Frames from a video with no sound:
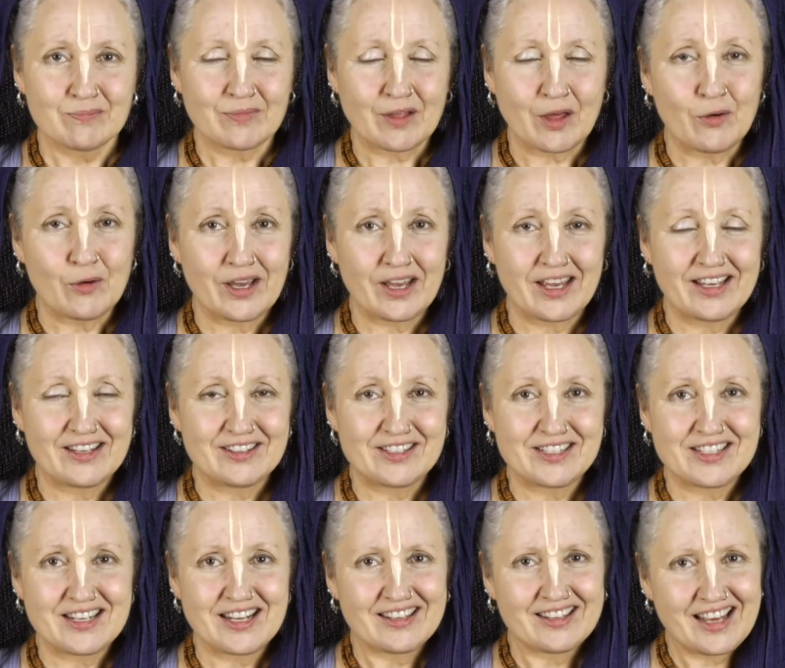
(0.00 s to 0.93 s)
"Okay,
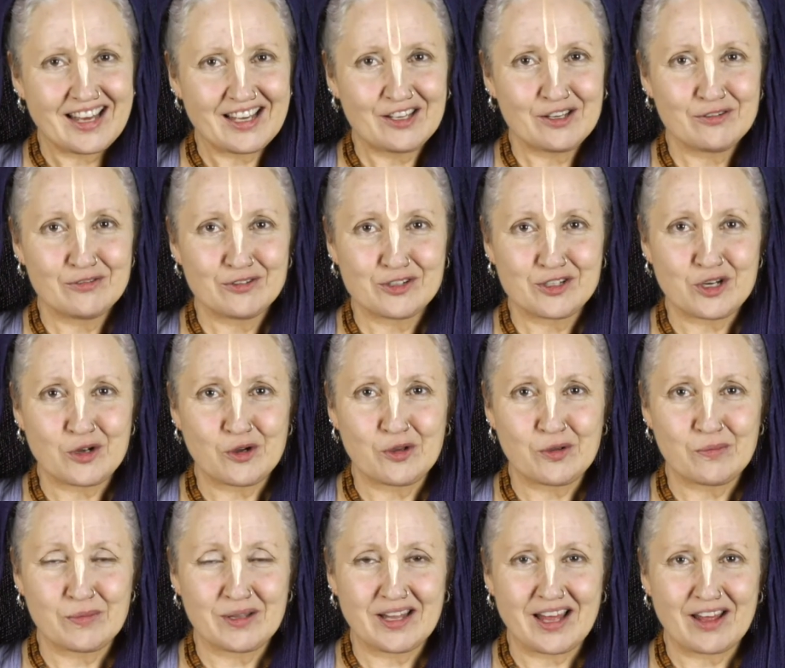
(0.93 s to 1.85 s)
Krishna, thank you for
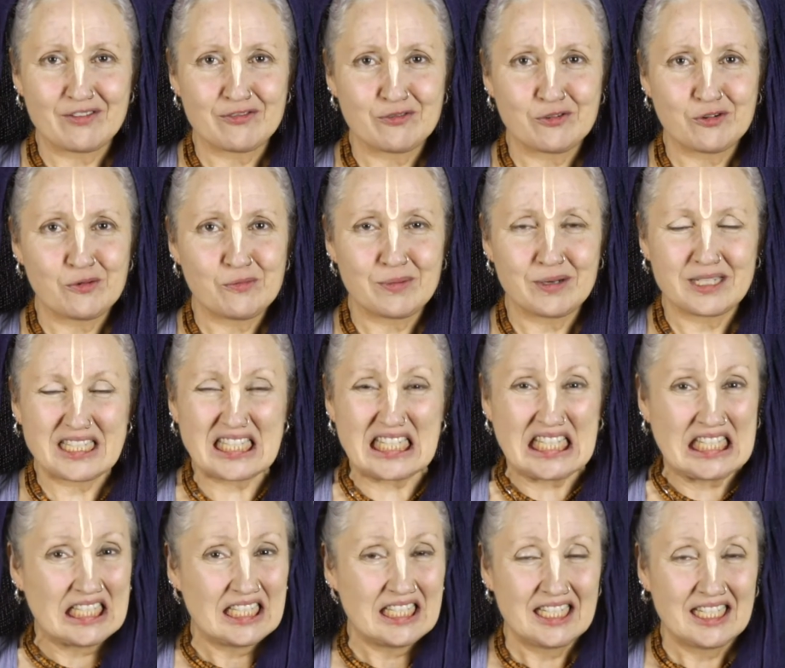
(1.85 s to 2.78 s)
showing me that form, but
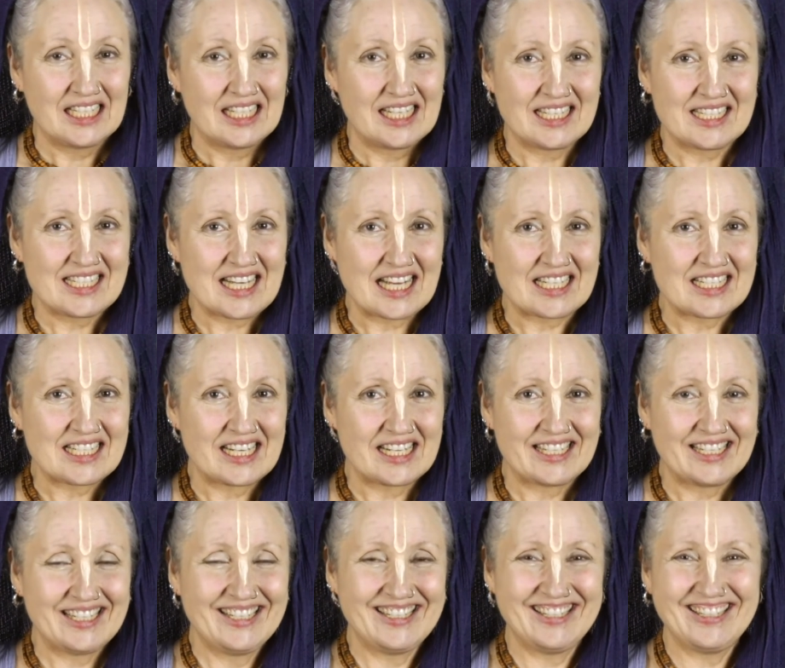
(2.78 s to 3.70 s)
it's
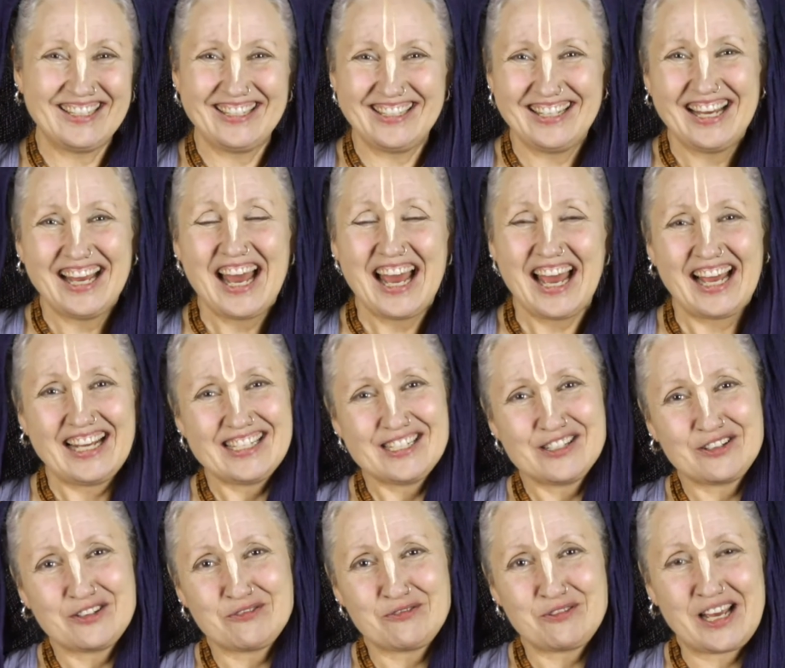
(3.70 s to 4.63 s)
actually it's
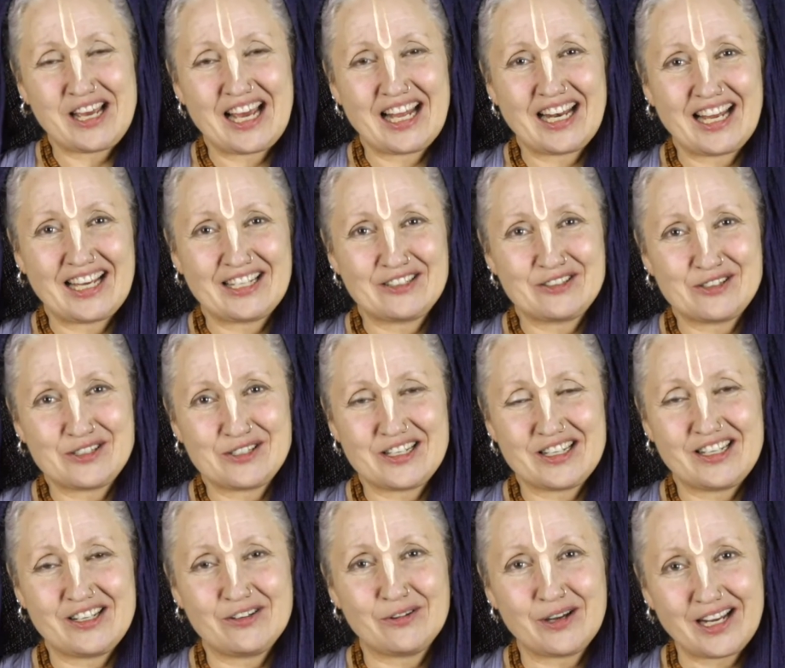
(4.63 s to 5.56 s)
not the way I like to
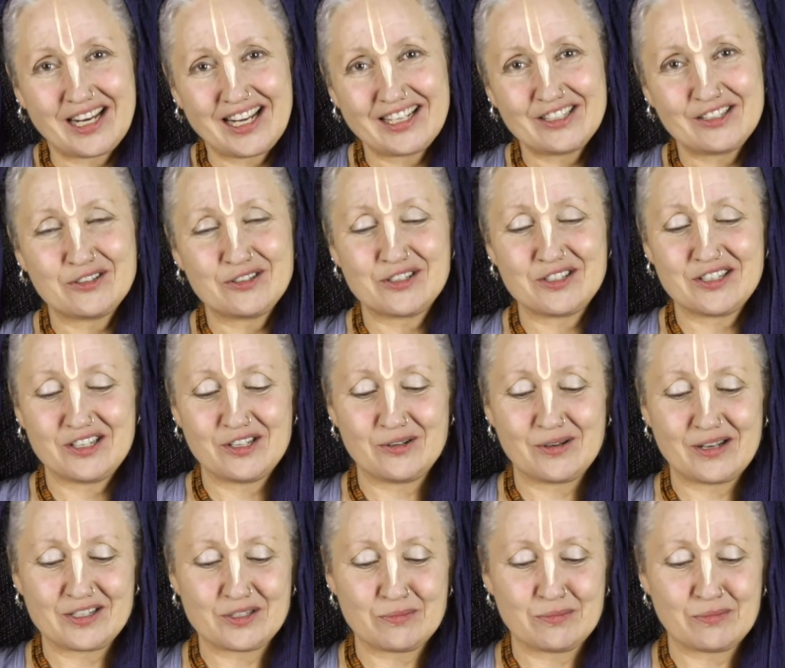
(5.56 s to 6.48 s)
see you. I like to see you
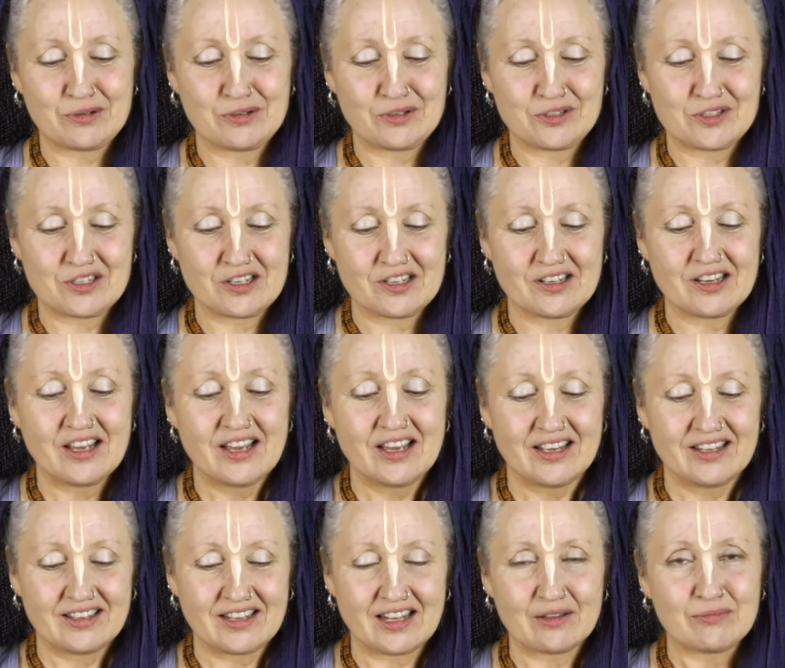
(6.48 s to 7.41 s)
as a person
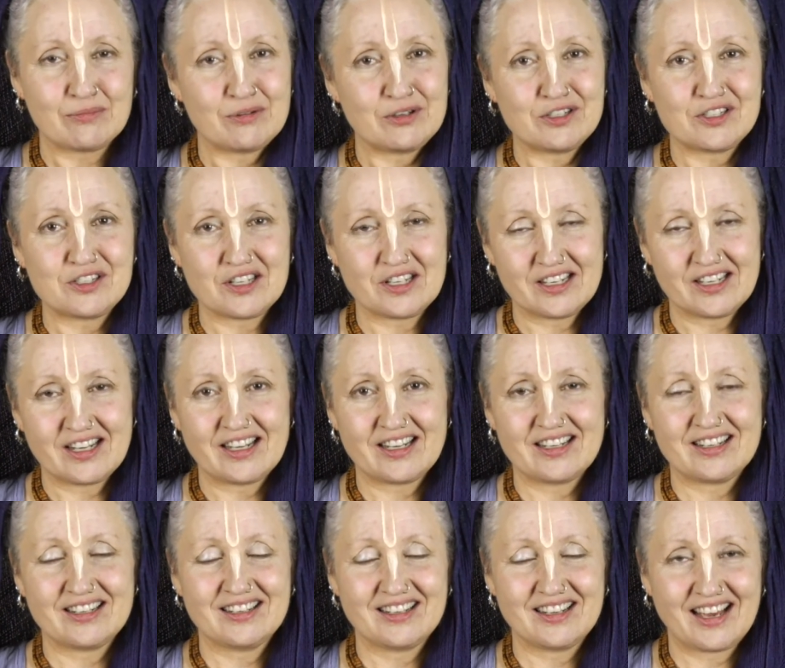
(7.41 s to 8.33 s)

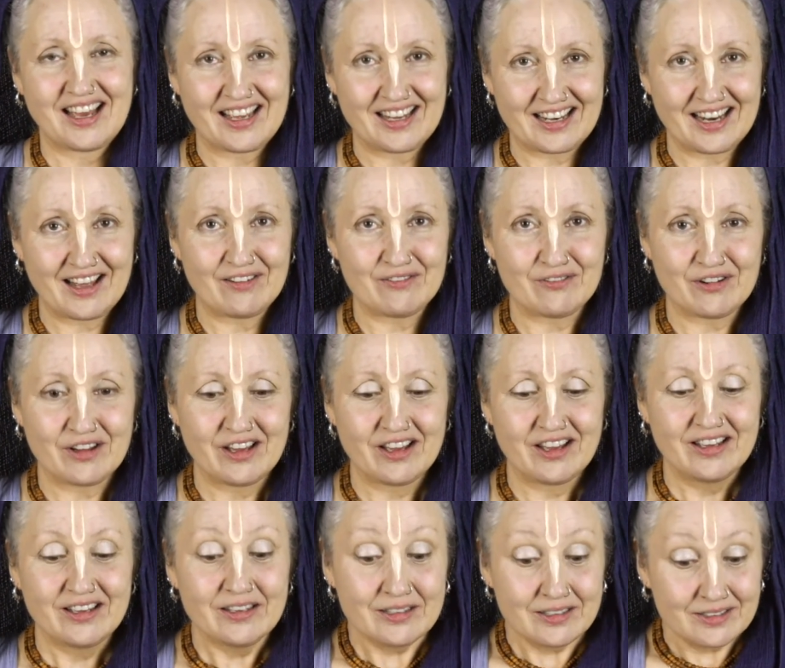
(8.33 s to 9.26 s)
that I love."
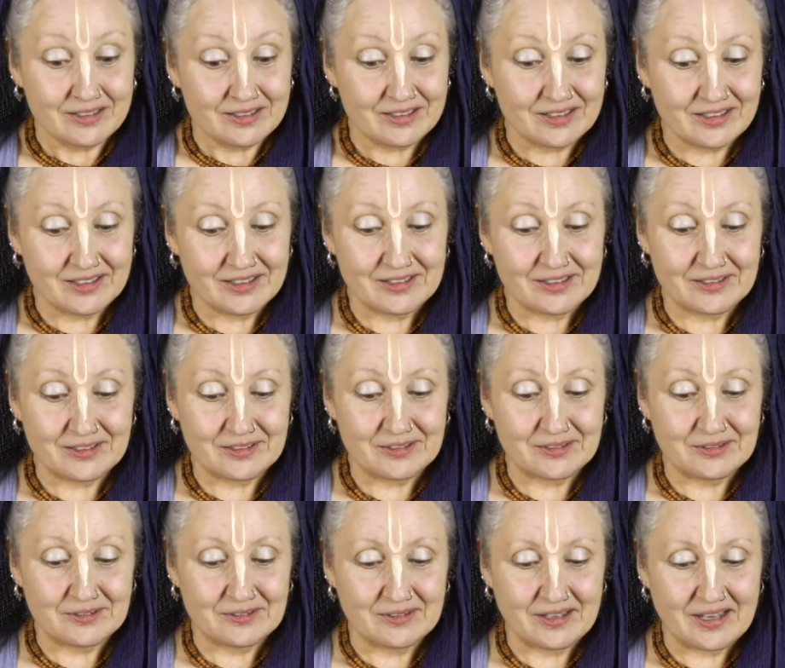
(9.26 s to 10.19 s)

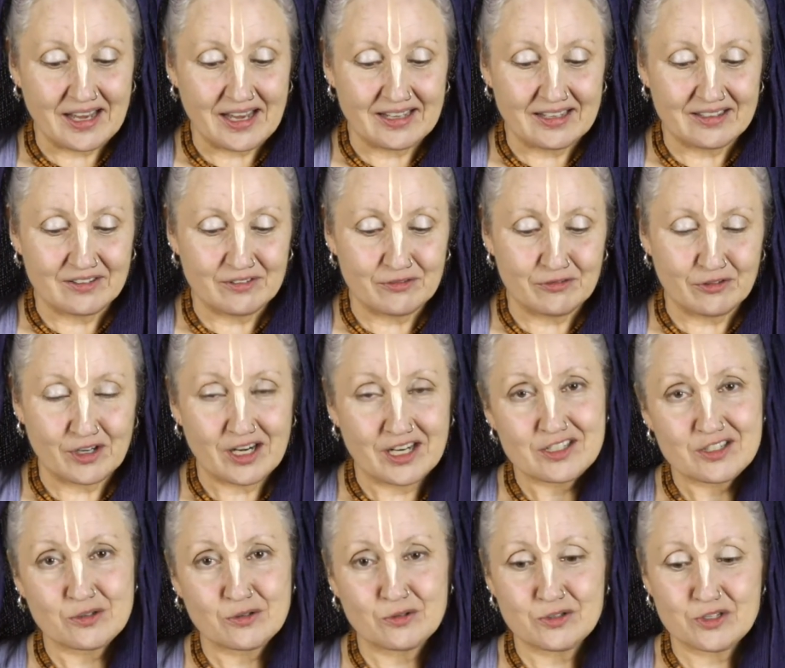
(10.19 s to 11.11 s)
And for
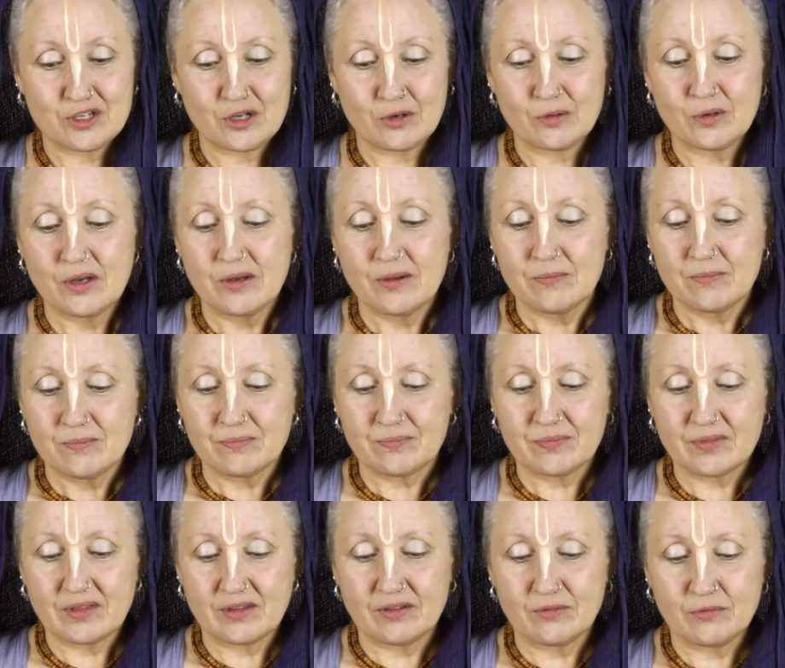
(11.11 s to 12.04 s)
us also,
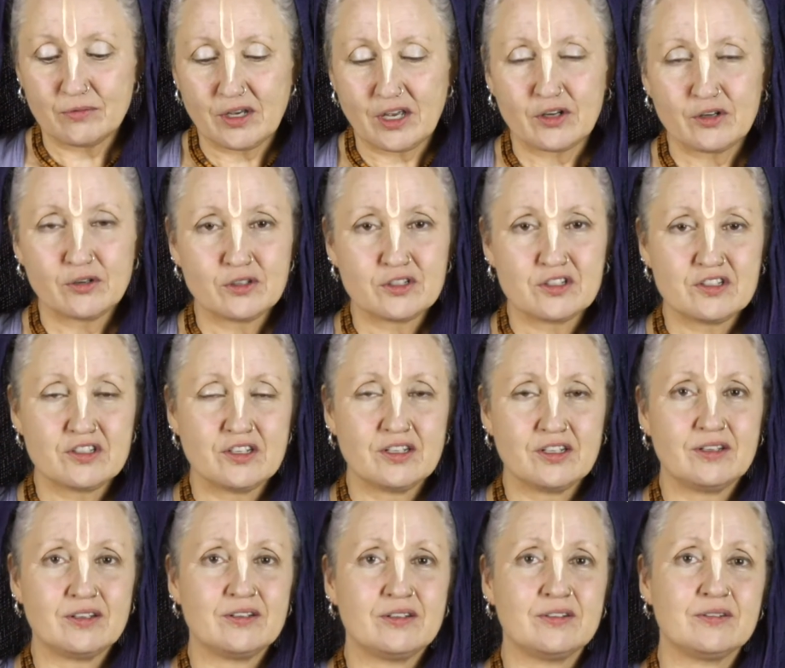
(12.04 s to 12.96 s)
we are not
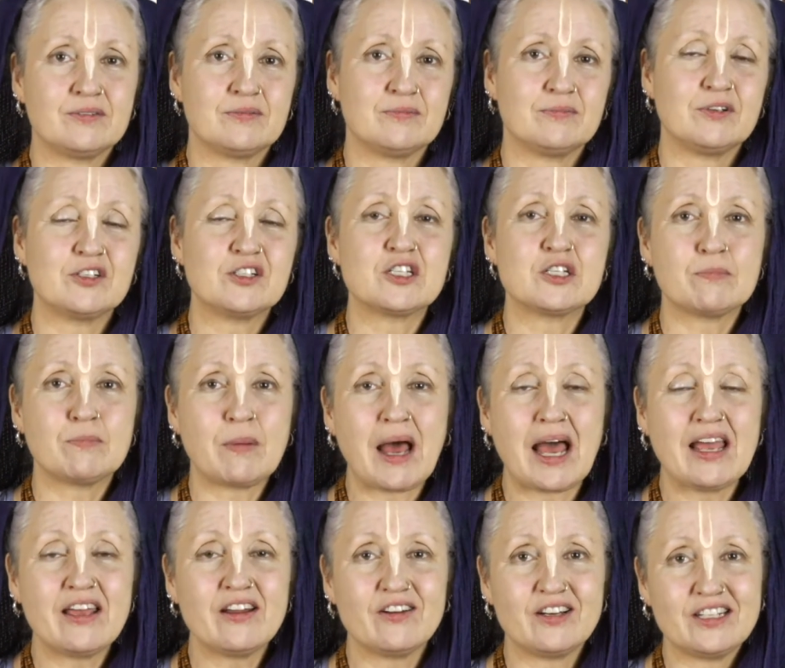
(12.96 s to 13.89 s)

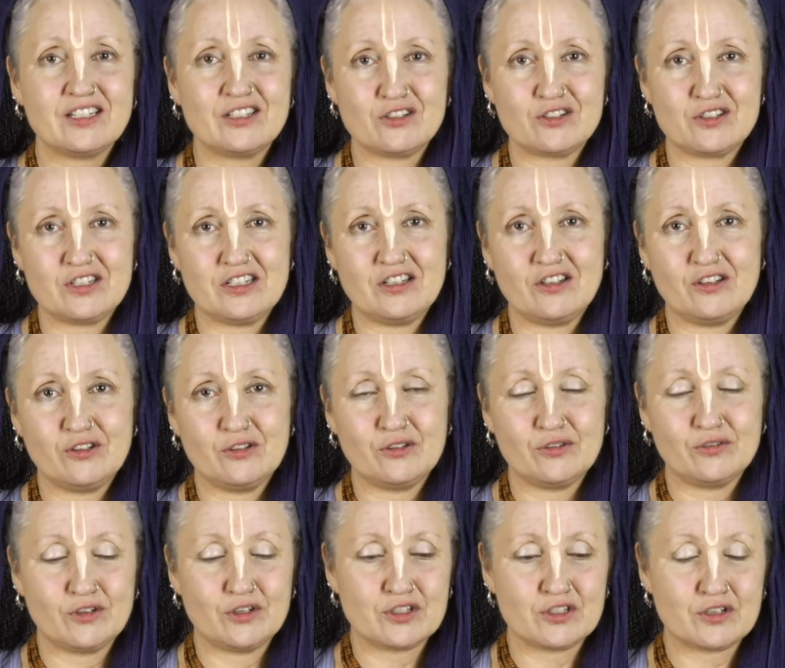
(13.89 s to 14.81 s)
aspiring to see the
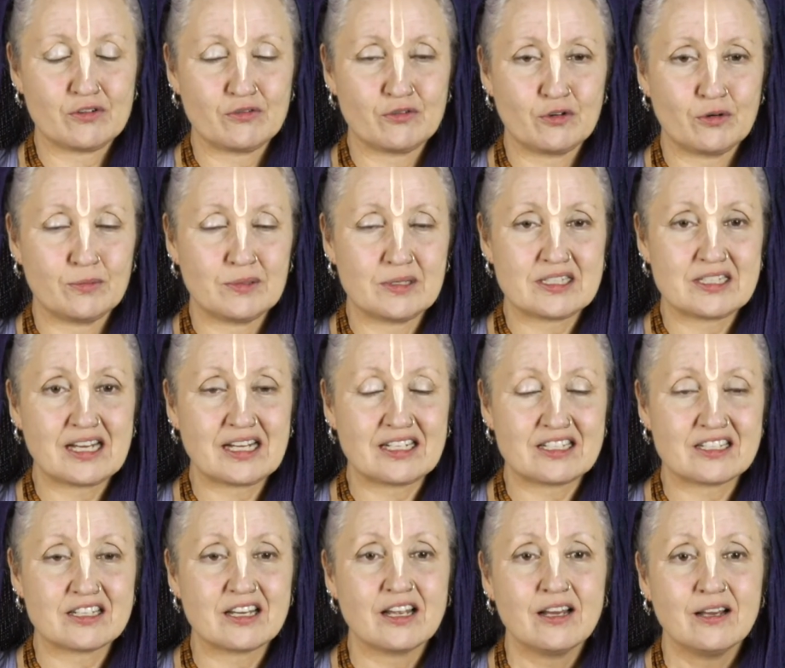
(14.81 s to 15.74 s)
universal form as
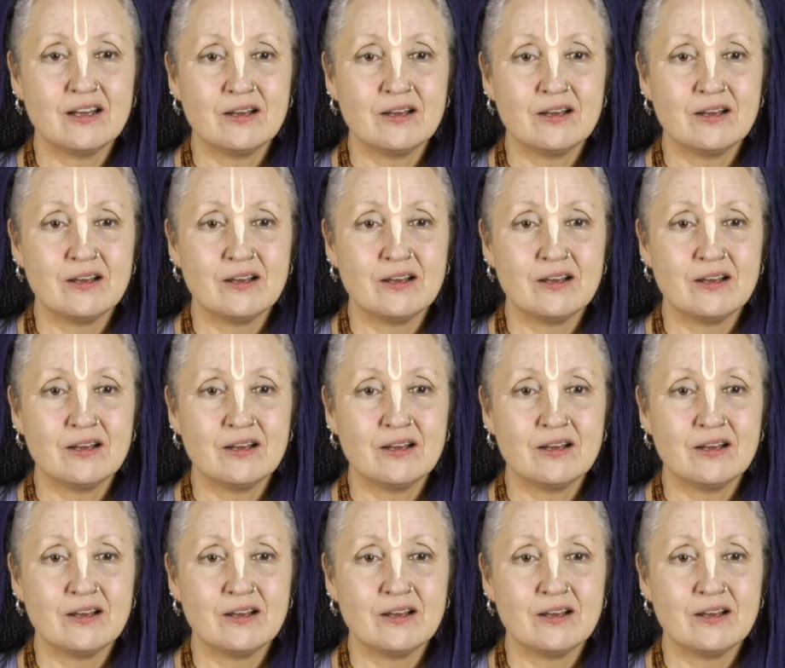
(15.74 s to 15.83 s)
such.